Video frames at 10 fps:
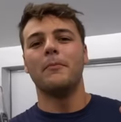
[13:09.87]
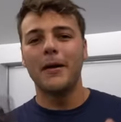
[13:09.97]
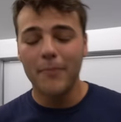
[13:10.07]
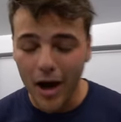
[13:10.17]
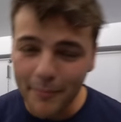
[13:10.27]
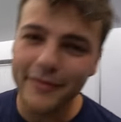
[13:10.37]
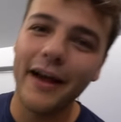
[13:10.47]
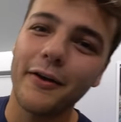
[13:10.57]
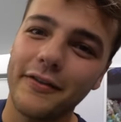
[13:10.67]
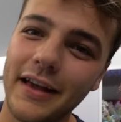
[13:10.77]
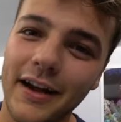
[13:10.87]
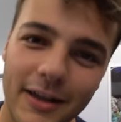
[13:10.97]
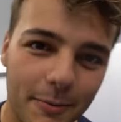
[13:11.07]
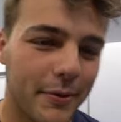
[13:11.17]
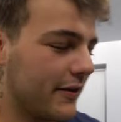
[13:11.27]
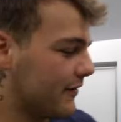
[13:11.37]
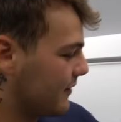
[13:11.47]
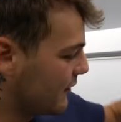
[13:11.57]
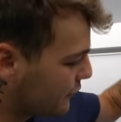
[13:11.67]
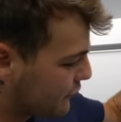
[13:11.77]
My mom's house got guppies.
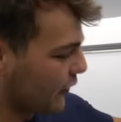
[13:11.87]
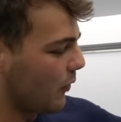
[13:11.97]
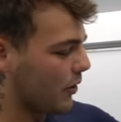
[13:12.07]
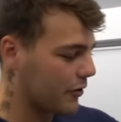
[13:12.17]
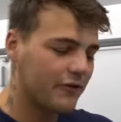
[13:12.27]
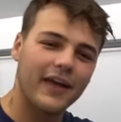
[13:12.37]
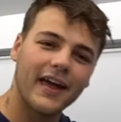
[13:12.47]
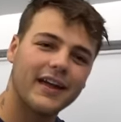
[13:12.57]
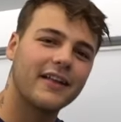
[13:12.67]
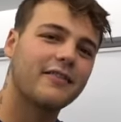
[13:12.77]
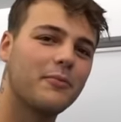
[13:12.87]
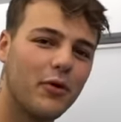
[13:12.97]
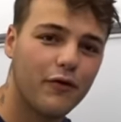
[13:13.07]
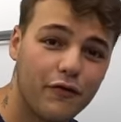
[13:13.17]
The saltwater tank got some more